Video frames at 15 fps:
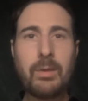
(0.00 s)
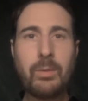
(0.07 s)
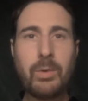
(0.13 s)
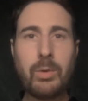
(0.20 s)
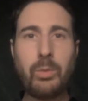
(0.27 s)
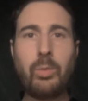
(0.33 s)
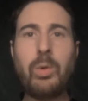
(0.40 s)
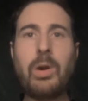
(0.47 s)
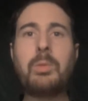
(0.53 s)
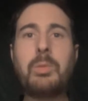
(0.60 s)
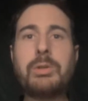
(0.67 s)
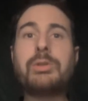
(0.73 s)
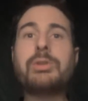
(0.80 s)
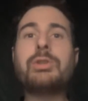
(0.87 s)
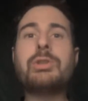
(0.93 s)
well, what
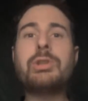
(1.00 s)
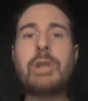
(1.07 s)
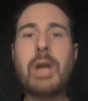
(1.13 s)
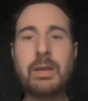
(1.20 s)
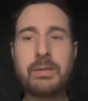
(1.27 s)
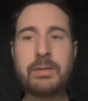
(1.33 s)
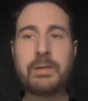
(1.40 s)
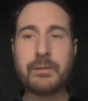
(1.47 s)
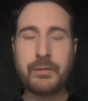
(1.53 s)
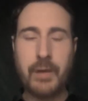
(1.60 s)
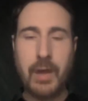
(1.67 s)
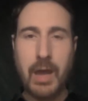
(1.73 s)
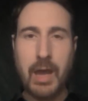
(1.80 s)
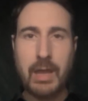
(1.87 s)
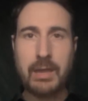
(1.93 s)
would
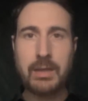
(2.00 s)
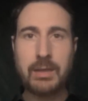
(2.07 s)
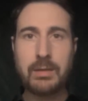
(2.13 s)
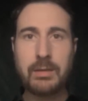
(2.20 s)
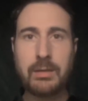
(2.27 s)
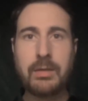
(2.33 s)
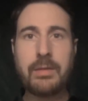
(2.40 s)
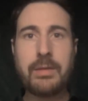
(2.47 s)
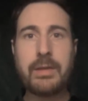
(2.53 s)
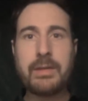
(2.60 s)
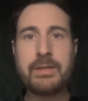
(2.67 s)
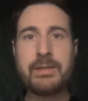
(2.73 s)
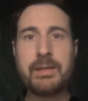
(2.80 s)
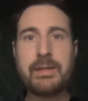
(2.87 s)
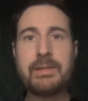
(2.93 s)
justify
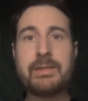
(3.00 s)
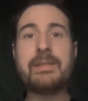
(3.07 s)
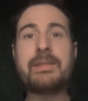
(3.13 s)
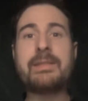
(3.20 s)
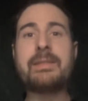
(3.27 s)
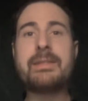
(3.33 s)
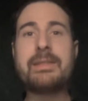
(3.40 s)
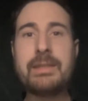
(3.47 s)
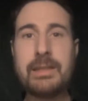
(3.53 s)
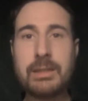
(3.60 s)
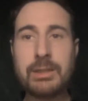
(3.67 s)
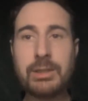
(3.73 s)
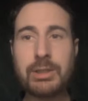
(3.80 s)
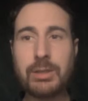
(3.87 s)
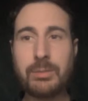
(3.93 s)
this
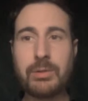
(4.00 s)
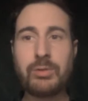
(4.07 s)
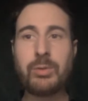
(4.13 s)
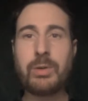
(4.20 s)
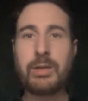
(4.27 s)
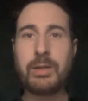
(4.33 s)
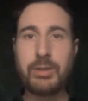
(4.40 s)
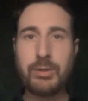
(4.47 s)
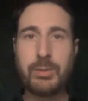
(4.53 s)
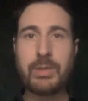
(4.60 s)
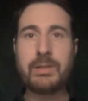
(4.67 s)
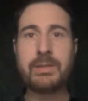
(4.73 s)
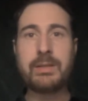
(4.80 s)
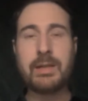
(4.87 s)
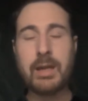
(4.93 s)
distinction between
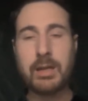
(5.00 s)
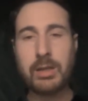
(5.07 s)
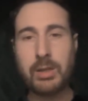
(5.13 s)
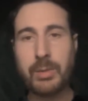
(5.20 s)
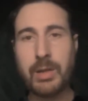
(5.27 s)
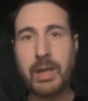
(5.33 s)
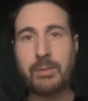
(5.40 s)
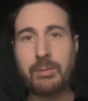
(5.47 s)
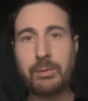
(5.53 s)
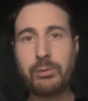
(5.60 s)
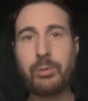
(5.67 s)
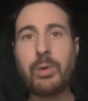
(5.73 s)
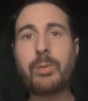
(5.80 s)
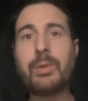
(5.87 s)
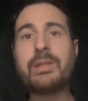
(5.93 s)
humans and non-human
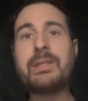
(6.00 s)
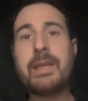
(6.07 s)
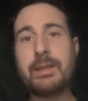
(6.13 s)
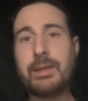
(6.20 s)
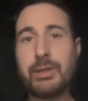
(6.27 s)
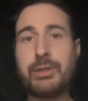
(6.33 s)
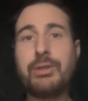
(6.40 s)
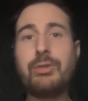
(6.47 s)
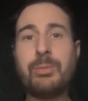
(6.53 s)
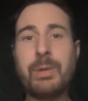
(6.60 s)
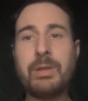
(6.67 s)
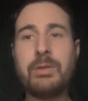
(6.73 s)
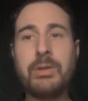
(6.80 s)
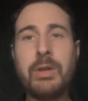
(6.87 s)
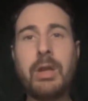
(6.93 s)
animals, where we take the
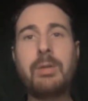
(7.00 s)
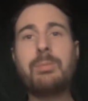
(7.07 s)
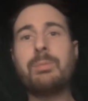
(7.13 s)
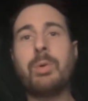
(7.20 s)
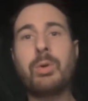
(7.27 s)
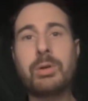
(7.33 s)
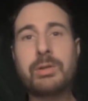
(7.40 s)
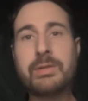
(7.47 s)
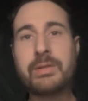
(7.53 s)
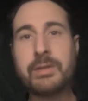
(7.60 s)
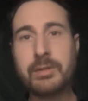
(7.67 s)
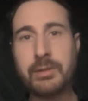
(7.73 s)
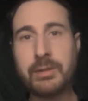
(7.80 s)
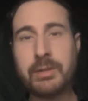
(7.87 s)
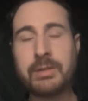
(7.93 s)
humans more
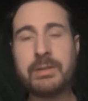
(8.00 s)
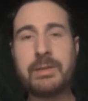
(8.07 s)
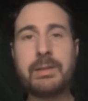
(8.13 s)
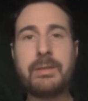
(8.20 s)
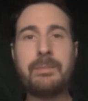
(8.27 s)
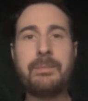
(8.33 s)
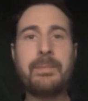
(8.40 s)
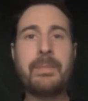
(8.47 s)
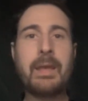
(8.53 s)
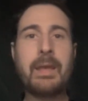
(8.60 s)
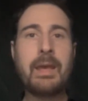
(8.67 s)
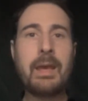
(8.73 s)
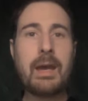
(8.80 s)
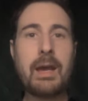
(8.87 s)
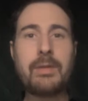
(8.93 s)
seriously,
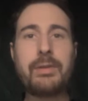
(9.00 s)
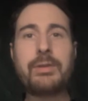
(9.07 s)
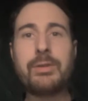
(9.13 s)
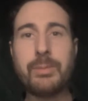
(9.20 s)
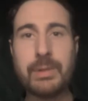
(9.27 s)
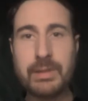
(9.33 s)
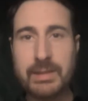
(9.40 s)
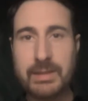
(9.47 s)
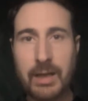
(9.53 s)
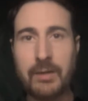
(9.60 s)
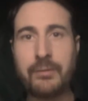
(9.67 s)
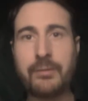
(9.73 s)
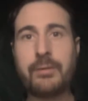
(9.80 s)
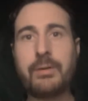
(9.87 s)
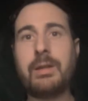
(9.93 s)
the human
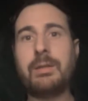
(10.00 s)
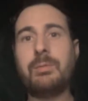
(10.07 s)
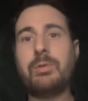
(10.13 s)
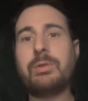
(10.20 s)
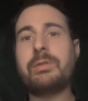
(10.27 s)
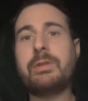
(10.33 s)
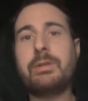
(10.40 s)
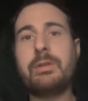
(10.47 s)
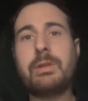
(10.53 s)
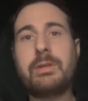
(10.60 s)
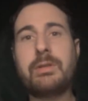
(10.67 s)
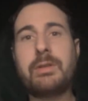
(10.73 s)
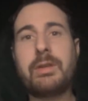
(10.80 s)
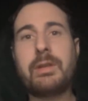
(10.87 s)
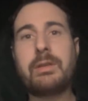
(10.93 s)
suffering more
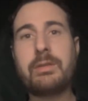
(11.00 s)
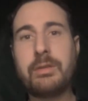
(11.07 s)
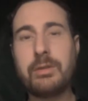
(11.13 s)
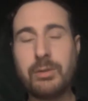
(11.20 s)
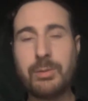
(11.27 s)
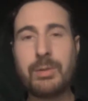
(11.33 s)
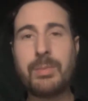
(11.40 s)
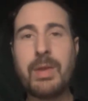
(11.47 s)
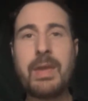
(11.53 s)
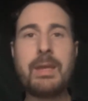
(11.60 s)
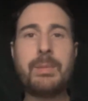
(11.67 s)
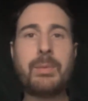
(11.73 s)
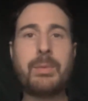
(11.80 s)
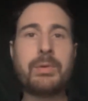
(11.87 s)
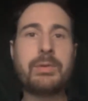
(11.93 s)
seriously, the human
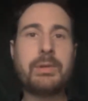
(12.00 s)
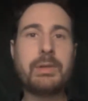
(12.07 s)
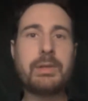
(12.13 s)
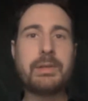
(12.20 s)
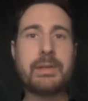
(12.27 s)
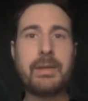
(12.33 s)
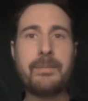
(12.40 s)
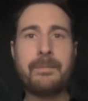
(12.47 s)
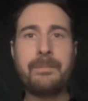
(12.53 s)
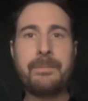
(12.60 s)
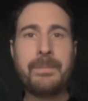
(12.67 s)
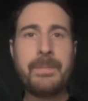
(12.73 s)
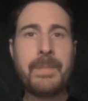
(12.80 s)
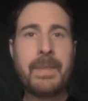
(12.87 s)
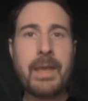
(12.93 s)
pain more seriously,
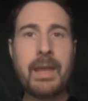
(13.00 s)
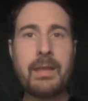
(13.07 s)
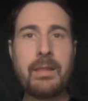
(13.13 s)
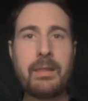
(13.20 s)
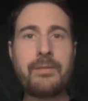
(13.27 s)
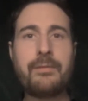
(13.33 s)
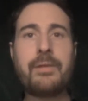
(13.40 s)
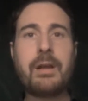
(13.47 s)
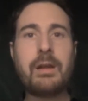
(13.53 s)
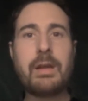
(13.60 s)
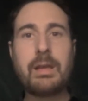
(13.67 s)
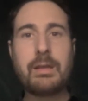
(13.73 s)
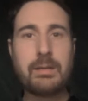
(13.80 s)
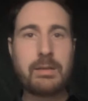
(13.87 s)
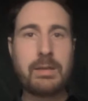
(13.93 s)
and the
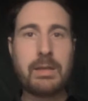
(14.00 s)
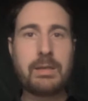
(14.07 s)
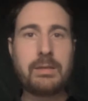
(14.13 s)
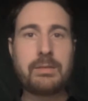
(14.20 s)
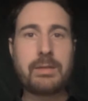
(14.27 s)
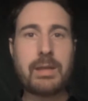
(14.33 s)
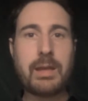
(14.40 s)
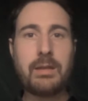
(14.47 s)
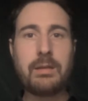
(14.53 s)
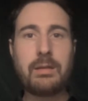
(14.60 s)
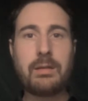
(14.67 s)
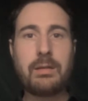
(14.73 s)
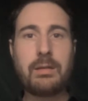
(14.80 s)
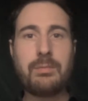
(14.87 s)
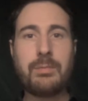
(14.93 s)
various things that
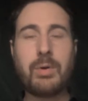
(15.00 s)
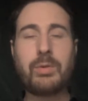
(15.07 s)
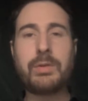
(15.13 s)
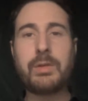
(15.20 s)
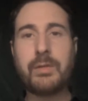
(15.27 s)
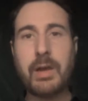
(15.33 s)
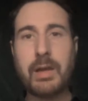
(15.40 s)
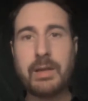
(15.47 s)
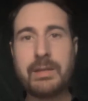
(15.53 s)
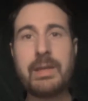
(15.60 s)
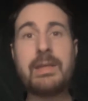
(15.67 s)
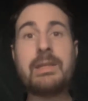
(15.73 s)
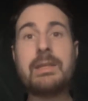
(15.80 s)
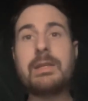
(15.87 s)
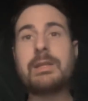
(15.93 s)
most of us
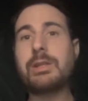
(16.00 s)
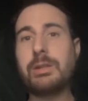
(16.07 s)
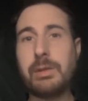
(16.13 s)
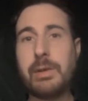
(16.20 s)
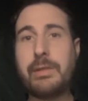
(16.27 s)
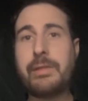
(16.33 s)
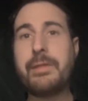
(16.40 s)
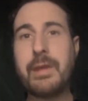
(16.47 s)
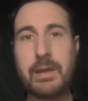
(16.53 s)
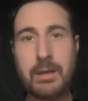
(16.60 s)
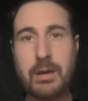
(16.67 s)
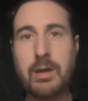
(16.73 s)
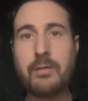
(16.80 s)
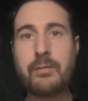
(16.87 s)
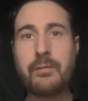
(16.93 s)
initially think
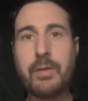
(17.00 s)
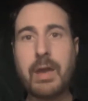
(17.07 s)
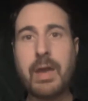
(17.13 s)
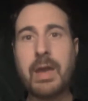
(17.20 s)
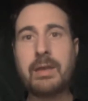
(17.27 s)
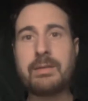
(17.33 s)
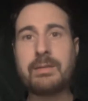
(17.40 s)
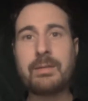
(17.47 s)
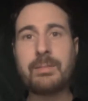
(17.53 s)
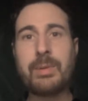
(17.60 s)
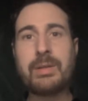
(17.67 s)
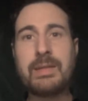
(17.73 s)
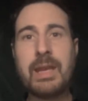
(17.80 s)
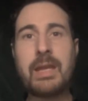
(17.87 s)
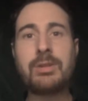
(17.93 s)
of as the
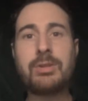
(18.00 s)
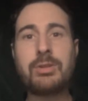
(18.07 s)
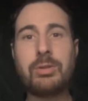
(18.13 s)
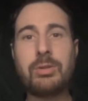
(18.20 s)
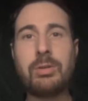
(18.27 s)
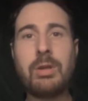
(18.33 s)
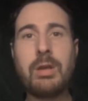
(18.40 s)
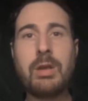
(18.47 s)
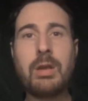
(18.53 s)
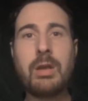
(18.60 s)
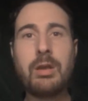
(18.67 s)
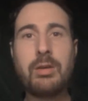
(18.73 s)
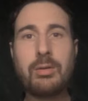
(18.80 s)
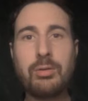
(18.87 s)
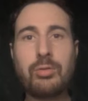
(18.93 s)
potential
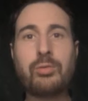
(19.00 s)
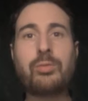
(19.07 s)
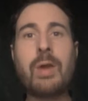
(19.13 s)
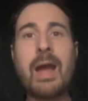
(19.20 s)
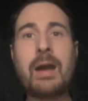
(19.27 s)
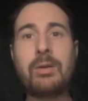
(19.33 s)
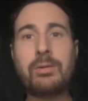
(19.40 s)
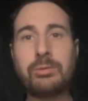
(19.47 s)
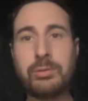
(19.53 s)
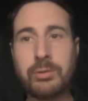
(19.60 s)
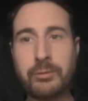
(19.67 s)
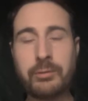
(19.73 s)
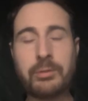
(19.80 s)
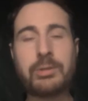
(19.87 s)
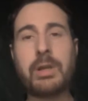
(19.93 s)

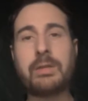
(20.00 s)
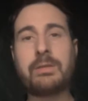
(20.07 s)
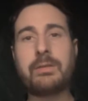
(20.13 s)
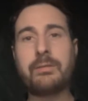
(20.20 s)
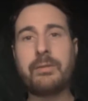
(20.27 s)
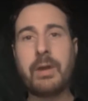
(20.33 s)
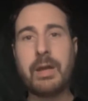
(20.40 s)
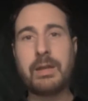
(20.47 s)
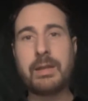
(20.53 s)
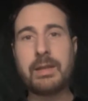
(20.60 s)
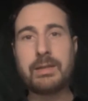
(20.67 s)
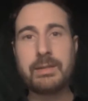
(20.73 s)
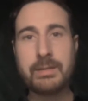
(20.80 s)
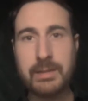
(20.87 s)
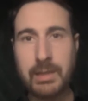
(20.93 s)
grounds for justifying
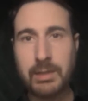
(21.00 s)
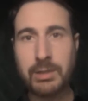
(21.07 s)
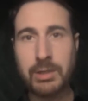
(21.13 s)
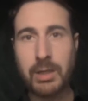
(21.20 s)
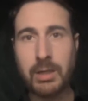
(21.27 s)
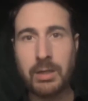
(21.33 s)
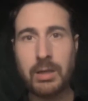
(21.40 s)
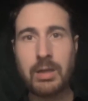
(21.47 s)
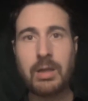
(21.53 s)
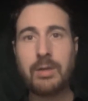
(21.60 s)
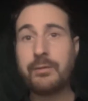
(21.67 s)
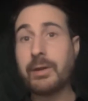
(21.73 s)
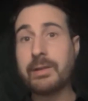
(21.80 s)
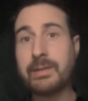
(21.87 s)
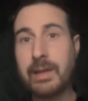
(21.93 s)
that distinction.
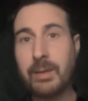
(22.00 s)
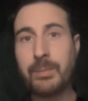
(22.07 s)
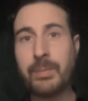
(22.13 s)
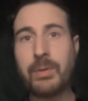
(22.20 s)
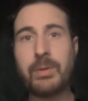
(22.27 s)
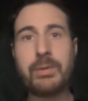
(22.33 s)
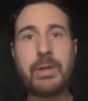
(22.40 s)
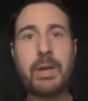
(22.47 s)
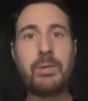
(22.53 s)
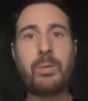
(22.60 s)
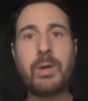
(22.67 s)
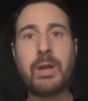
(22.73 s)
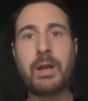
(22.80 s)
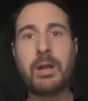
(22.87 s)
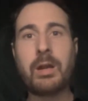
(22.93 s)
For example, that
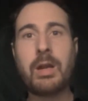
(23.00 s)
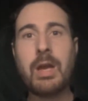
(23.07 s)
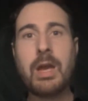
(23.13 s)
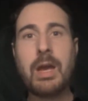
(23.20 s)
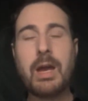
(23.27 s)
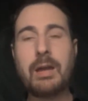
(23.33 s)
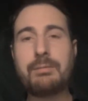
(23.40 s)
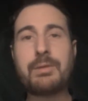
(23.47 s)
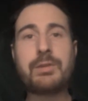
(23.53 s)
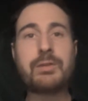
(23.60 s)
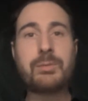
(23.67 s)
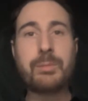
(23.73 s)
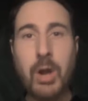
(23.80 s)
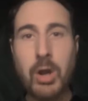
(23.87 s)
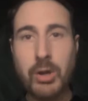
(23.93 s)
we're
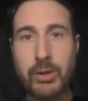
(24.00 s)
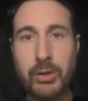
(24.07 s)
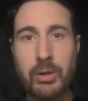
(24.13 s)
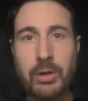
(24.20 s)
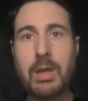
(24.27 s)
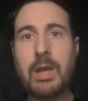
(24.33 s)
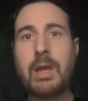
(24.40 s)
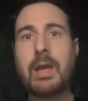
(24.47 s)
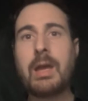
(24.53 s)
smarter,